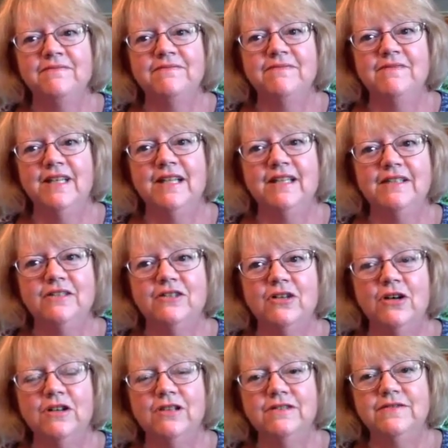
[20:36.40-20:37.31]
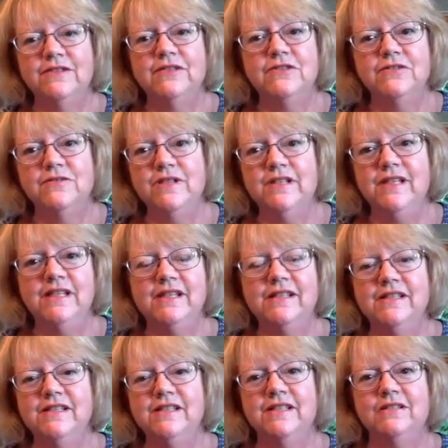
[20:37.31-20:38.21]
and the dark of the
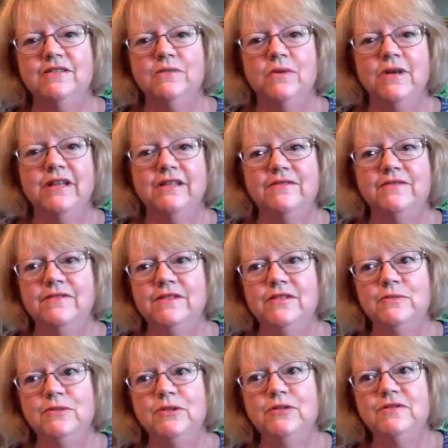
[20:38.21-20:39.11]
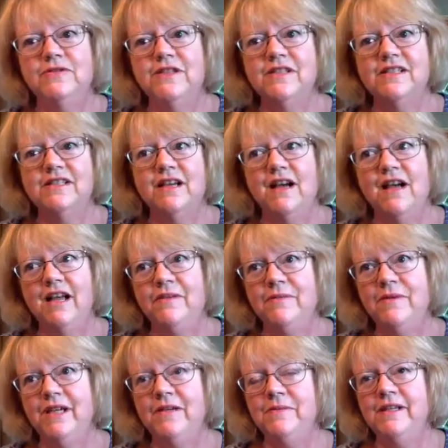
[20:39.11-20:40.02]
trees, and the blue of the sky,
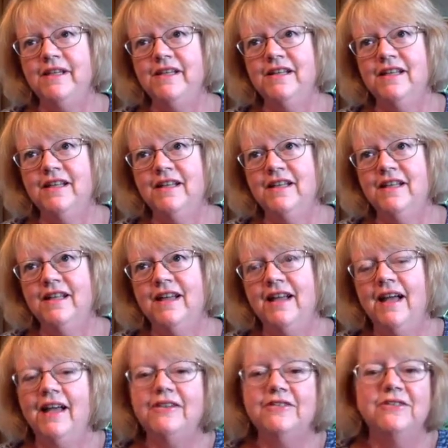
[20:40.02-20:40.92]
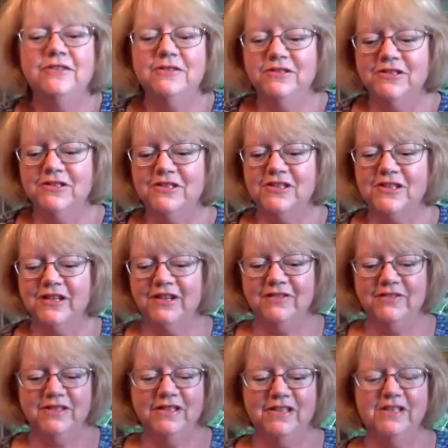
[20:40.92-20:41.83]
maybe. I don't know, it's just kind
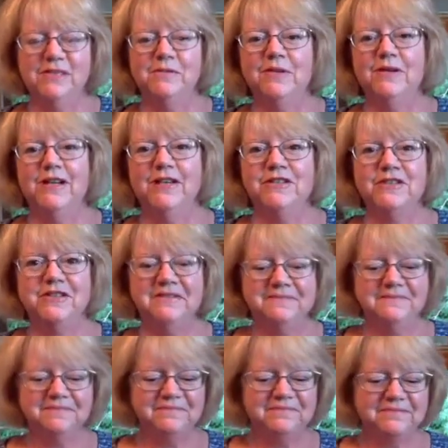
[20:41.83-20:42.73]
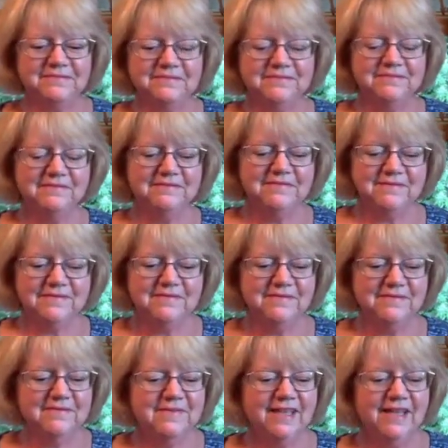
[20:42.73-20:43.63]
of an inspiration.
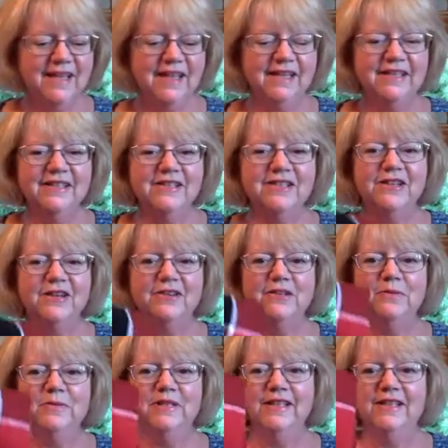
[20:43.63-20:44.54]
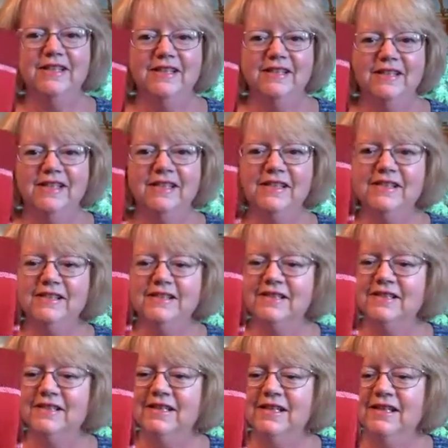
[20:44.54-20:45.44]
And this color being as it
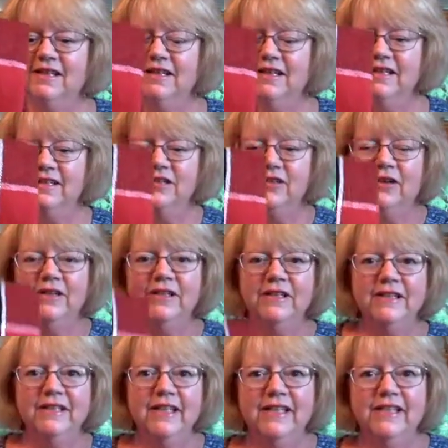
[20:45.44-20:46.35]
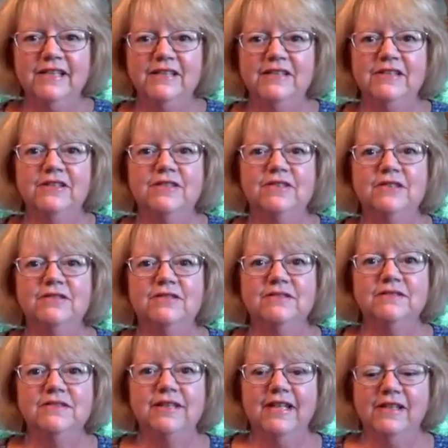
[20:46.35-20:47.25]
is, Garnet Lake is another
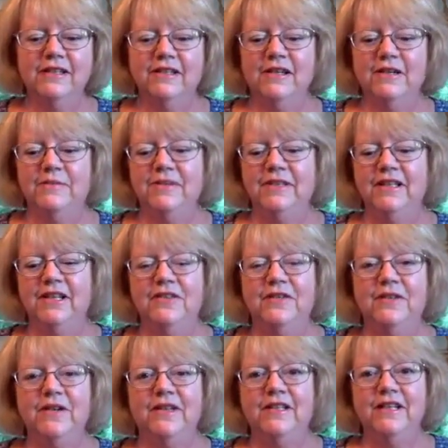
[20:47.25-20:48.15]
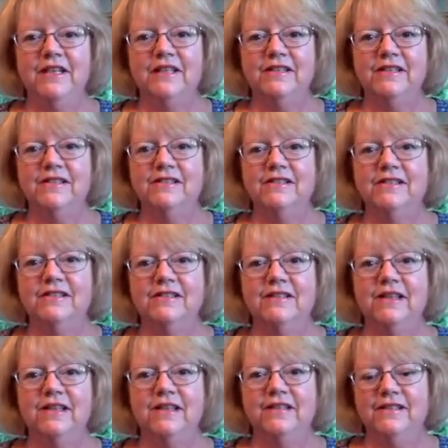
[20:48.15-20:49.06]
lake up in the Adirondacks.
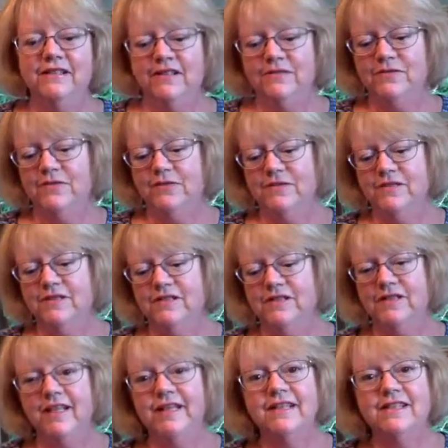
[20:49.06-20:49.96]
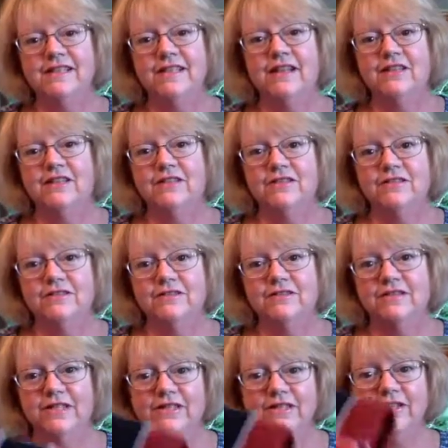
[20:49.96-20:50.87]
And of course, the lake's not
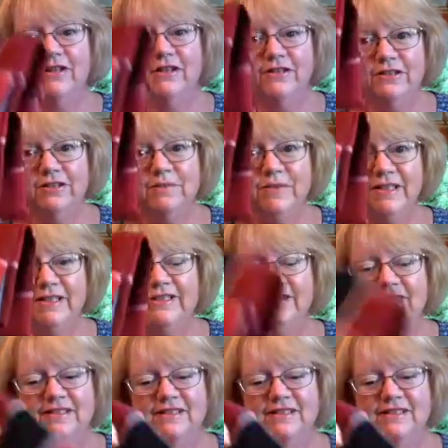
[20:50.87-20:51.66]
this color, but